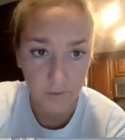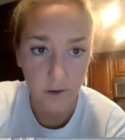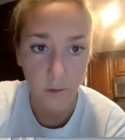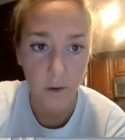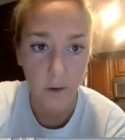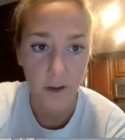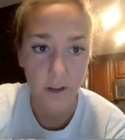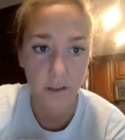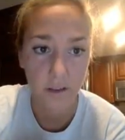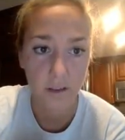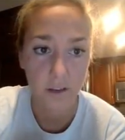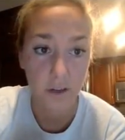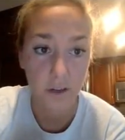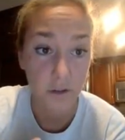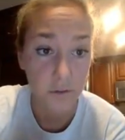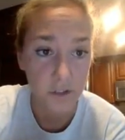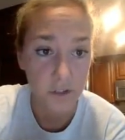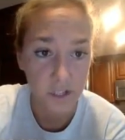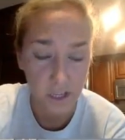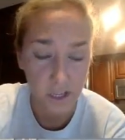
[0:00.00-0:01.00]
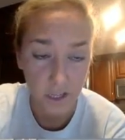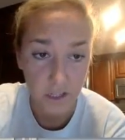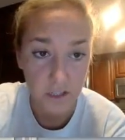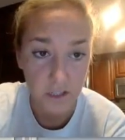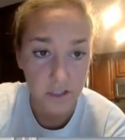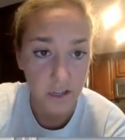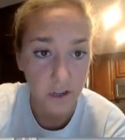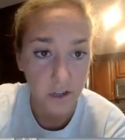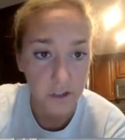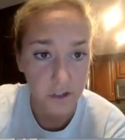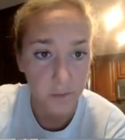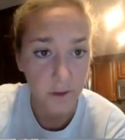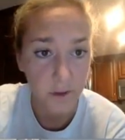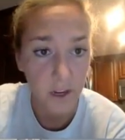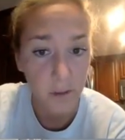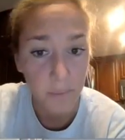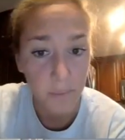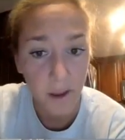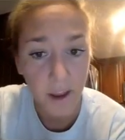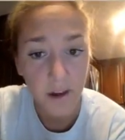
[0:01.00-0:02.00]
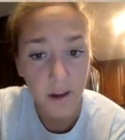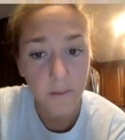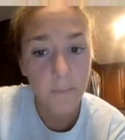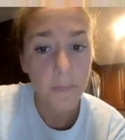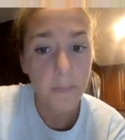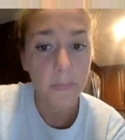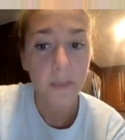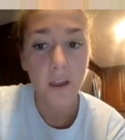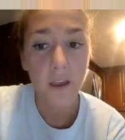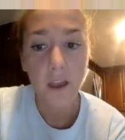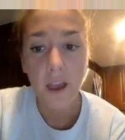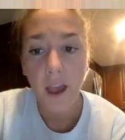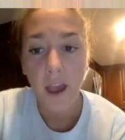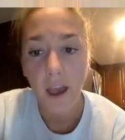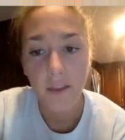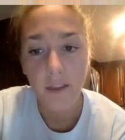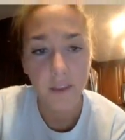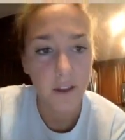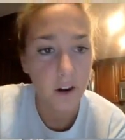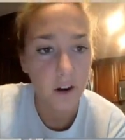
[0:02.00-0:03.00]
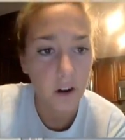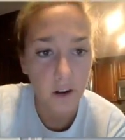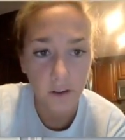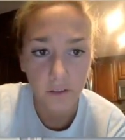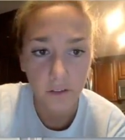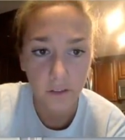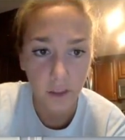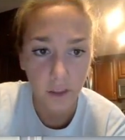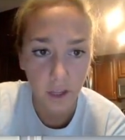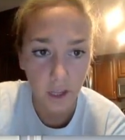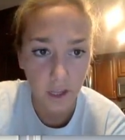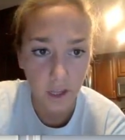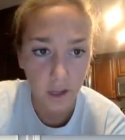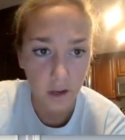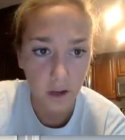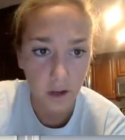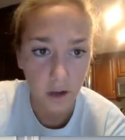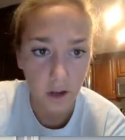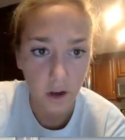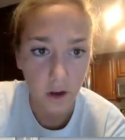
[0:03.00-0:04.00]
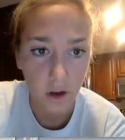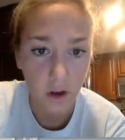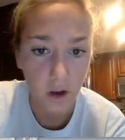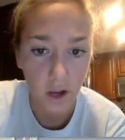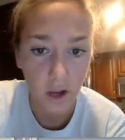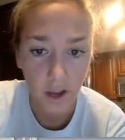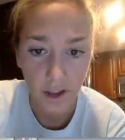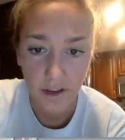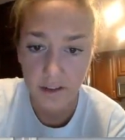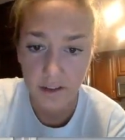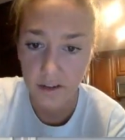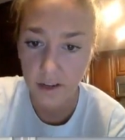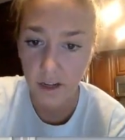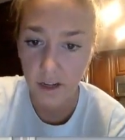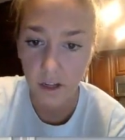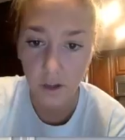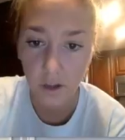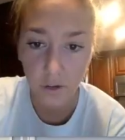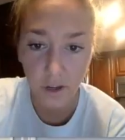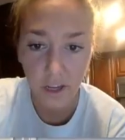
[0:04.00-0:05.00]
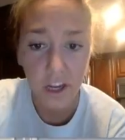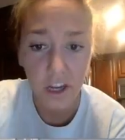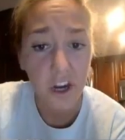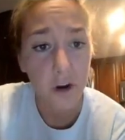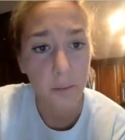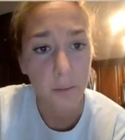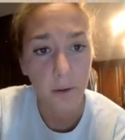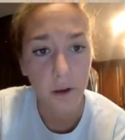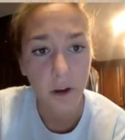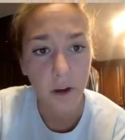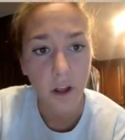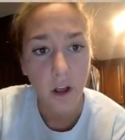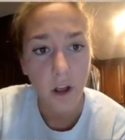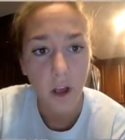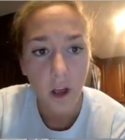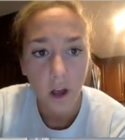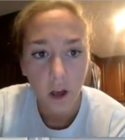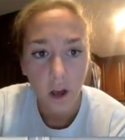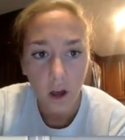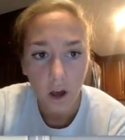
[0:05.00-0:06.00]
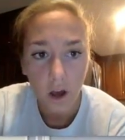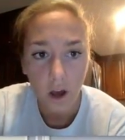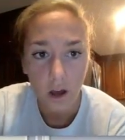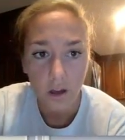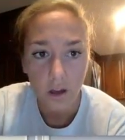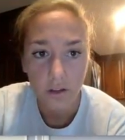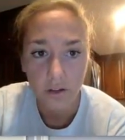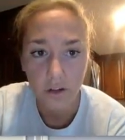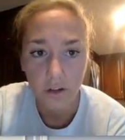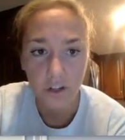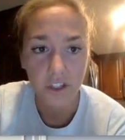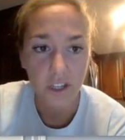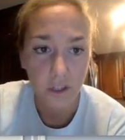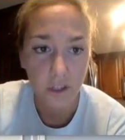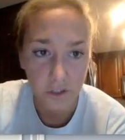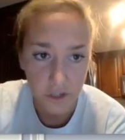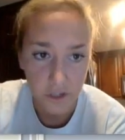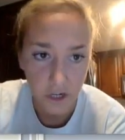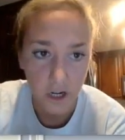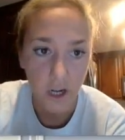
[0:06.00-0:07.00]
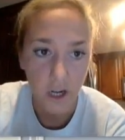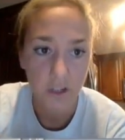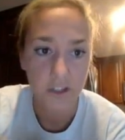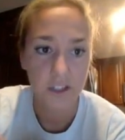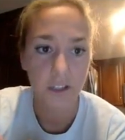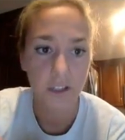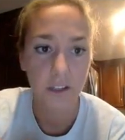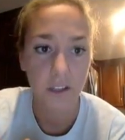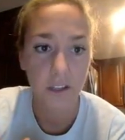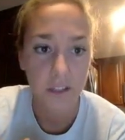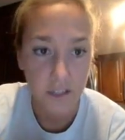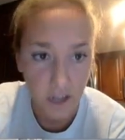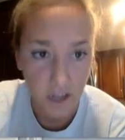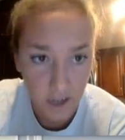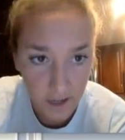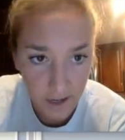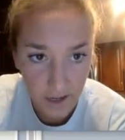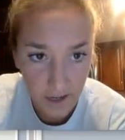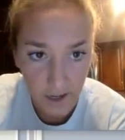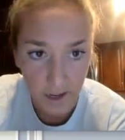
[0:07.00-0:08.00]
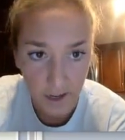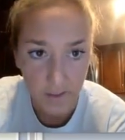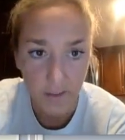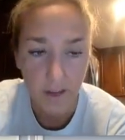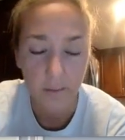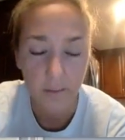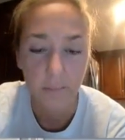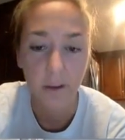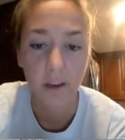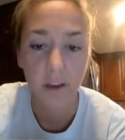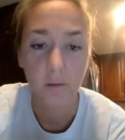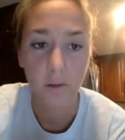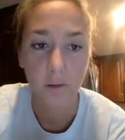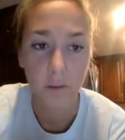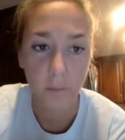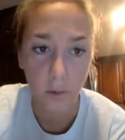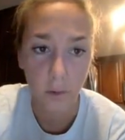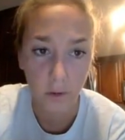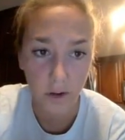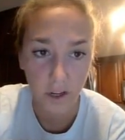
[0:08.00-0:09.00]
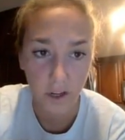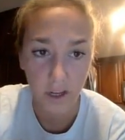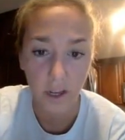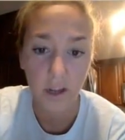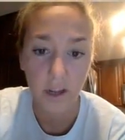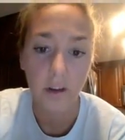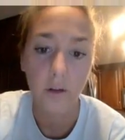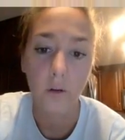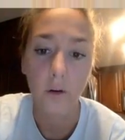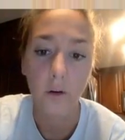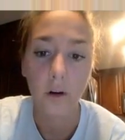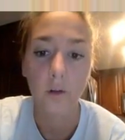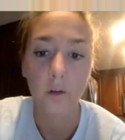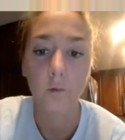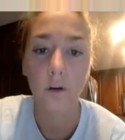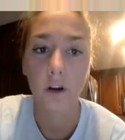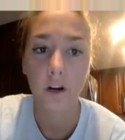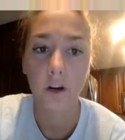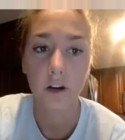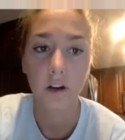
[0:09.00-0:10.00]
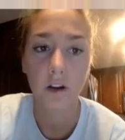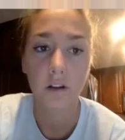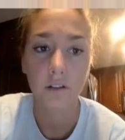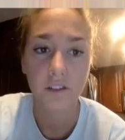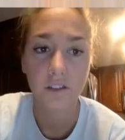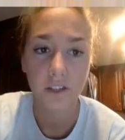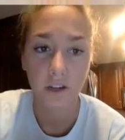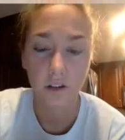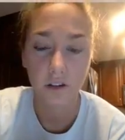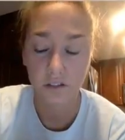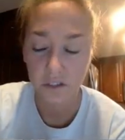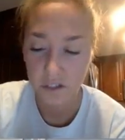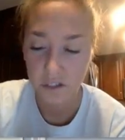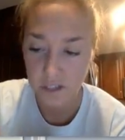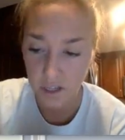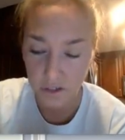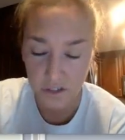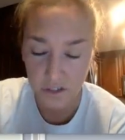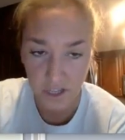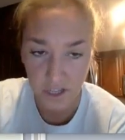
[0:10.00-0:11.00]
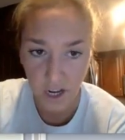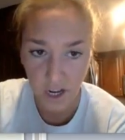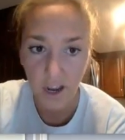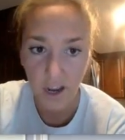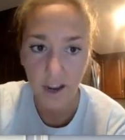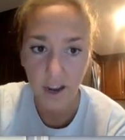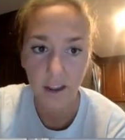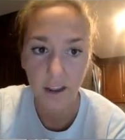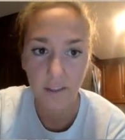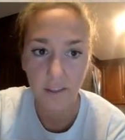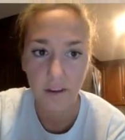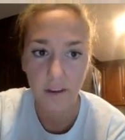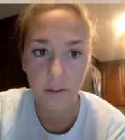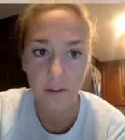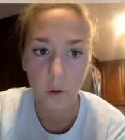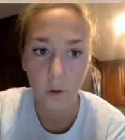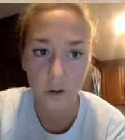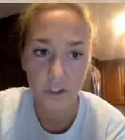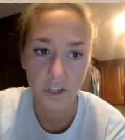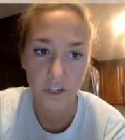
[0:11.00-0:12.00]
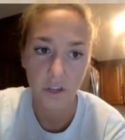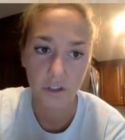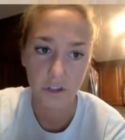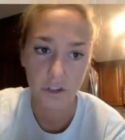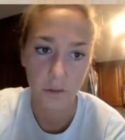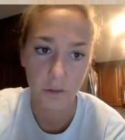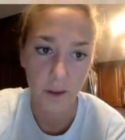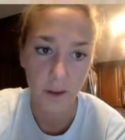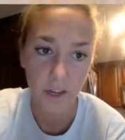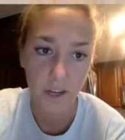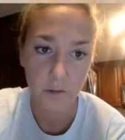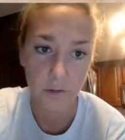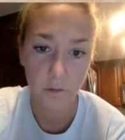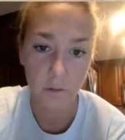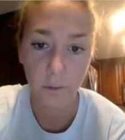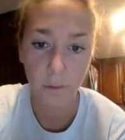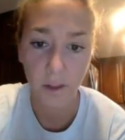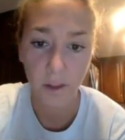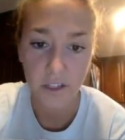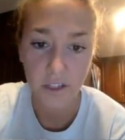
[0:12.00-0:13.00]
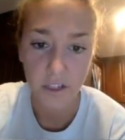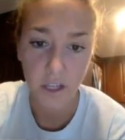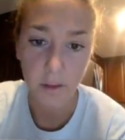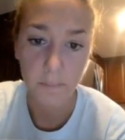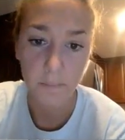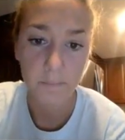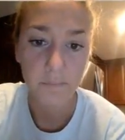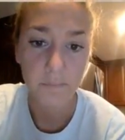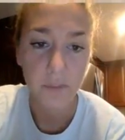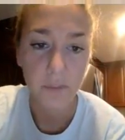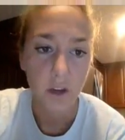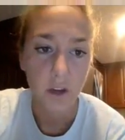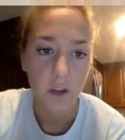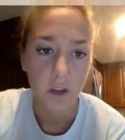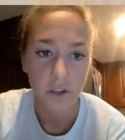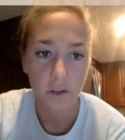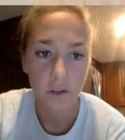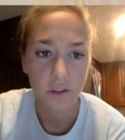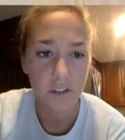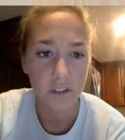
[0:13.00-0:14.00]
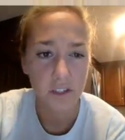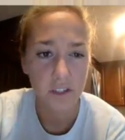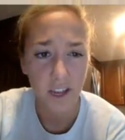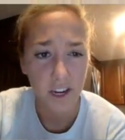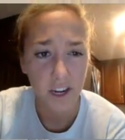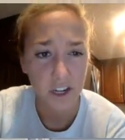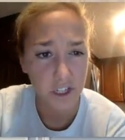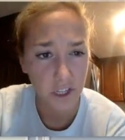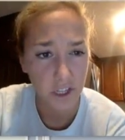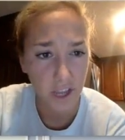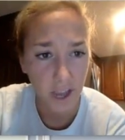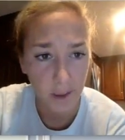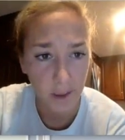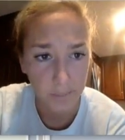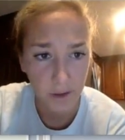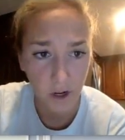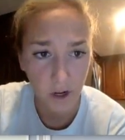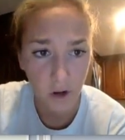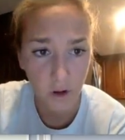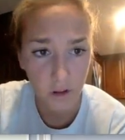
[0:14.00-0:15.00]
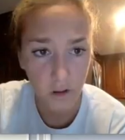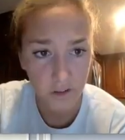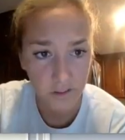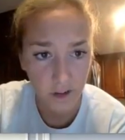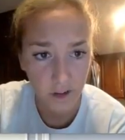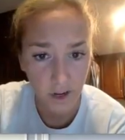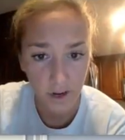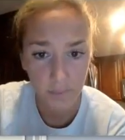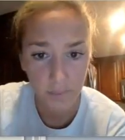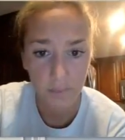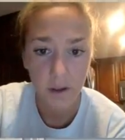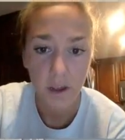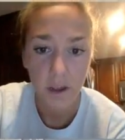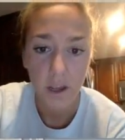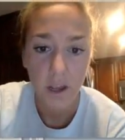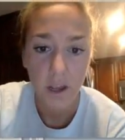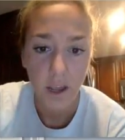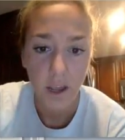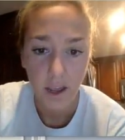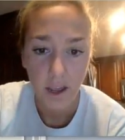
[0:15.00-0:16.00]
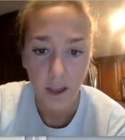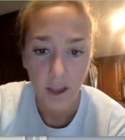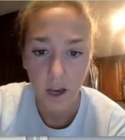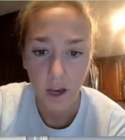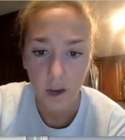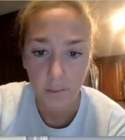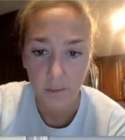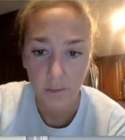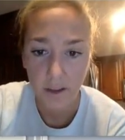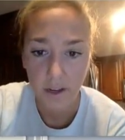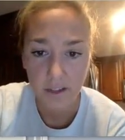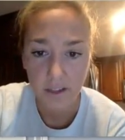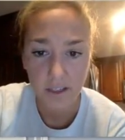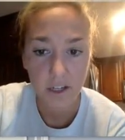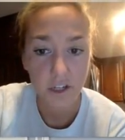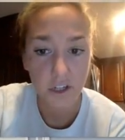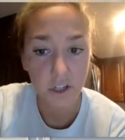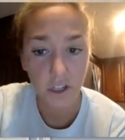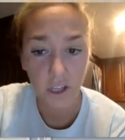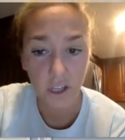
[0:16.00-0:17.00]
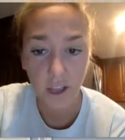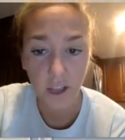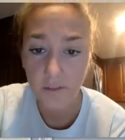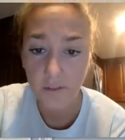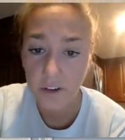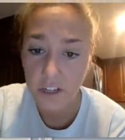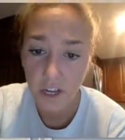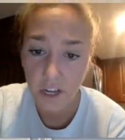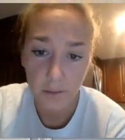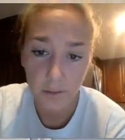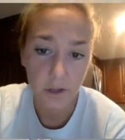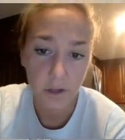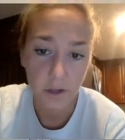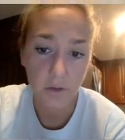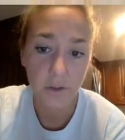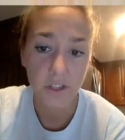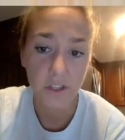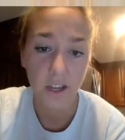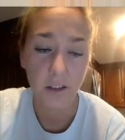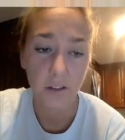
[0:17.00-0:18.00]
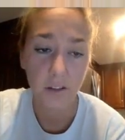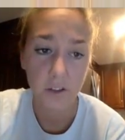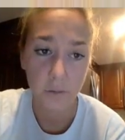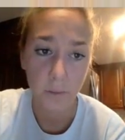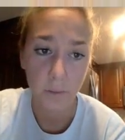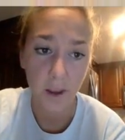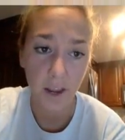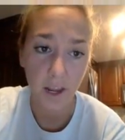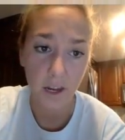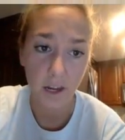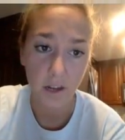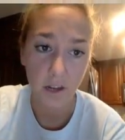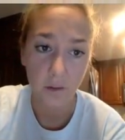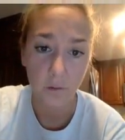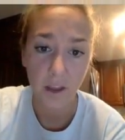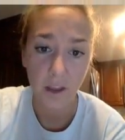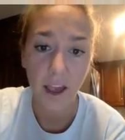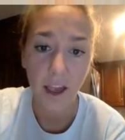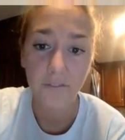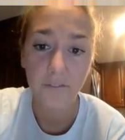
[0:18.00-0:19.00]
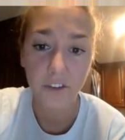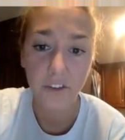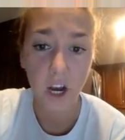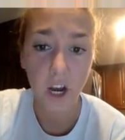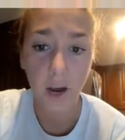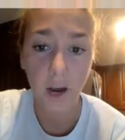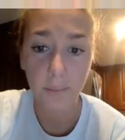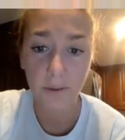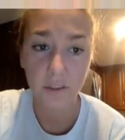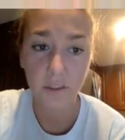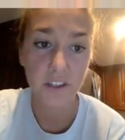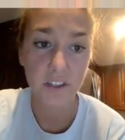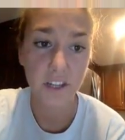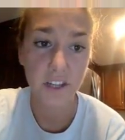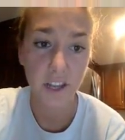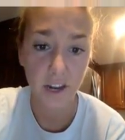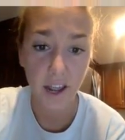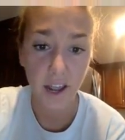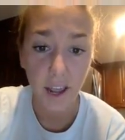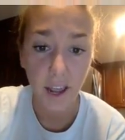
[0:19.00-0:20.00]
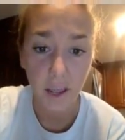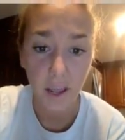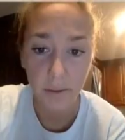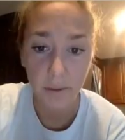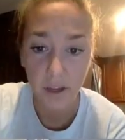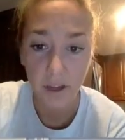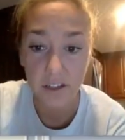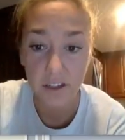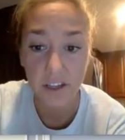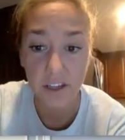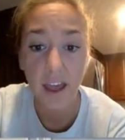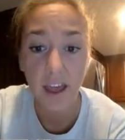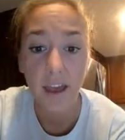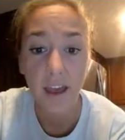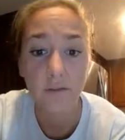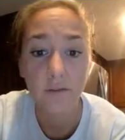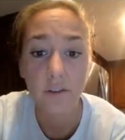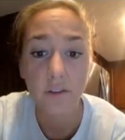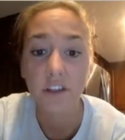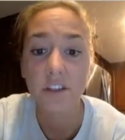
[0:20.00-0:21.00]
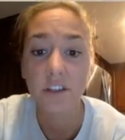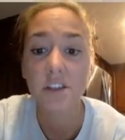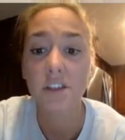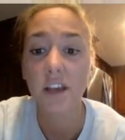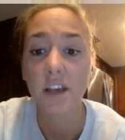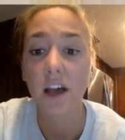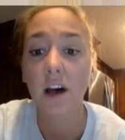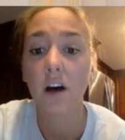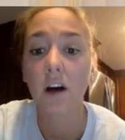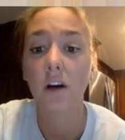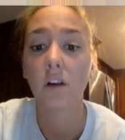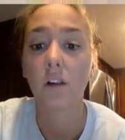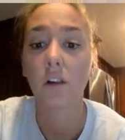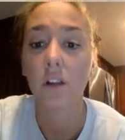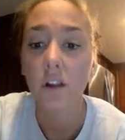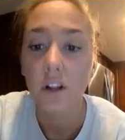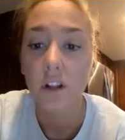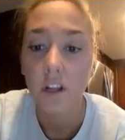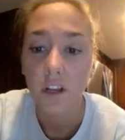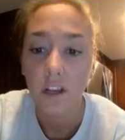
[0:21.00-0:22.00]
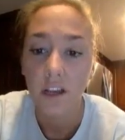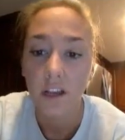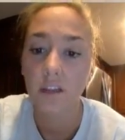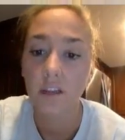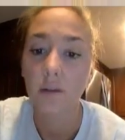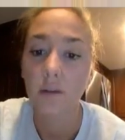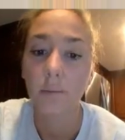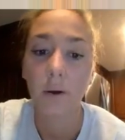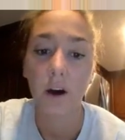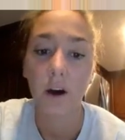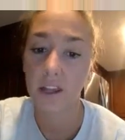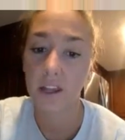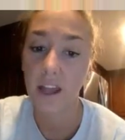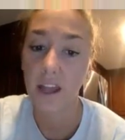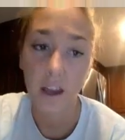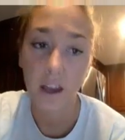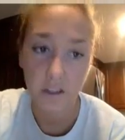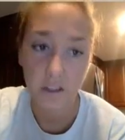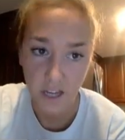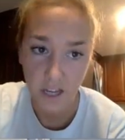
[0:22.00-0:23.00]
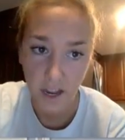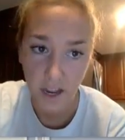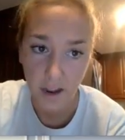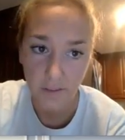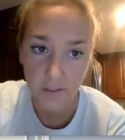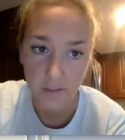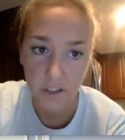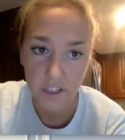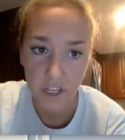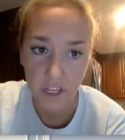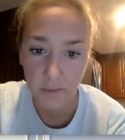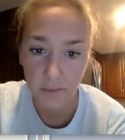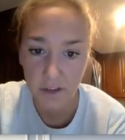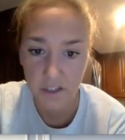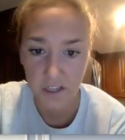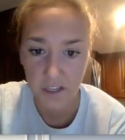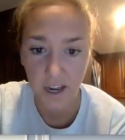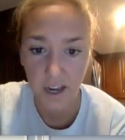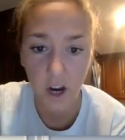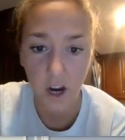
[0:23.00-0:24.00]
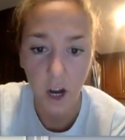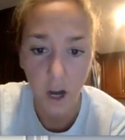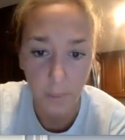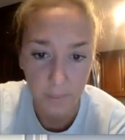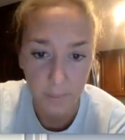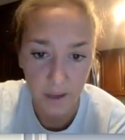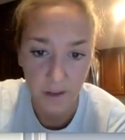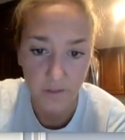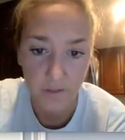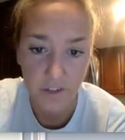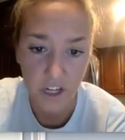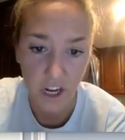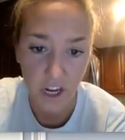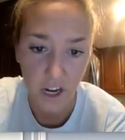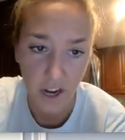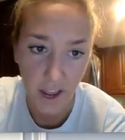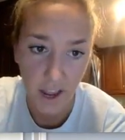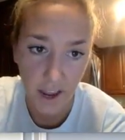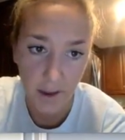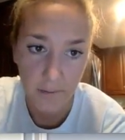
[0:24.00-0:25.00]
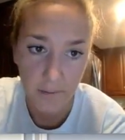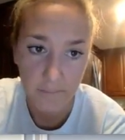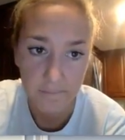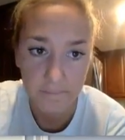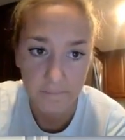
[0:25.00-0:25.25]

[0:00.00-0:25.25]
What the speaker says: for when the new skin cells are being made. And then honestly, I didn't include it here, but your cells are constantly dying and then being reborn again, or where cells die and then more cells are made to replace them. So this is actually happening all the time. And essentially, every time a new cell is made, we have to copy the DNA because every cell in the body has to have the same exact copy of DNA.